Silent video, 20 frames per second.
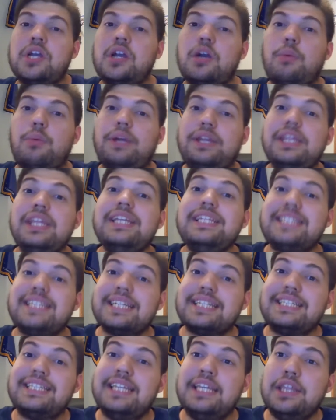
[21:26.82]
When the
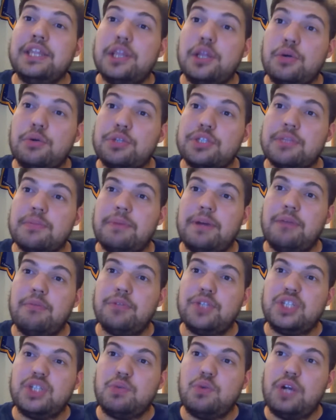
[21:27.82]
16th Lok Sabha
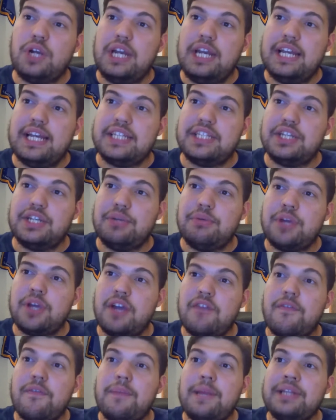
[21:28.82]
was sworn in as the new
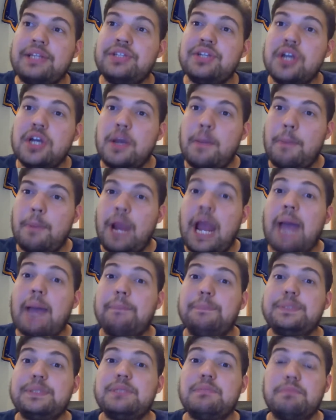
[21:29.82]
government,
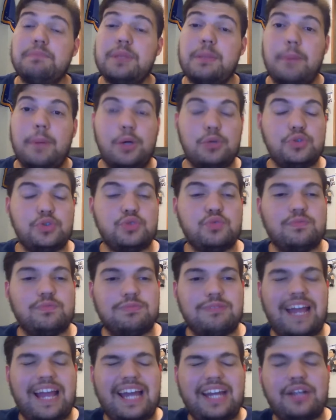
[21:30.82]
perhaps the most
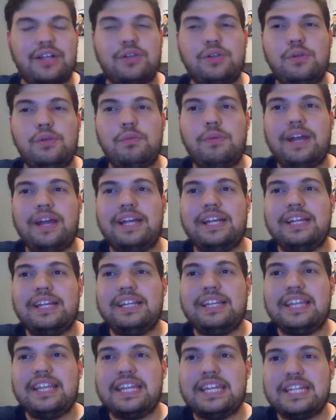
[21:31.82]
radical right
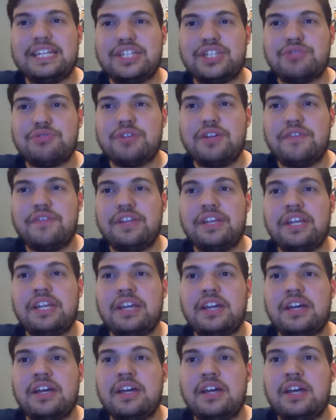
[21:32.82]
in the history of
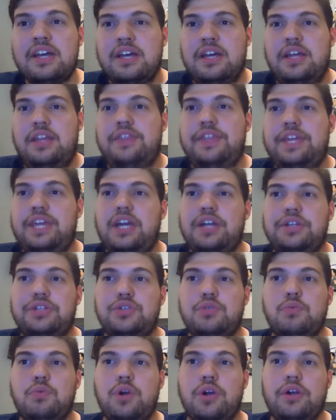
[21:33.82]
India, they got
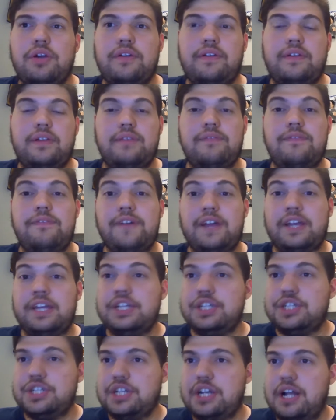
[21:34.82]
to work
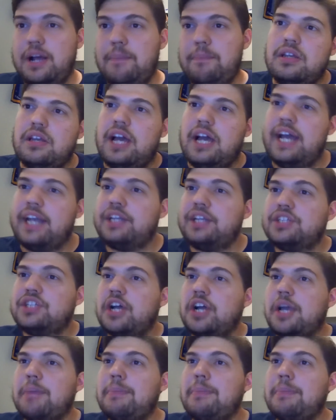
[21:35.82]
fucking shit up. I could talk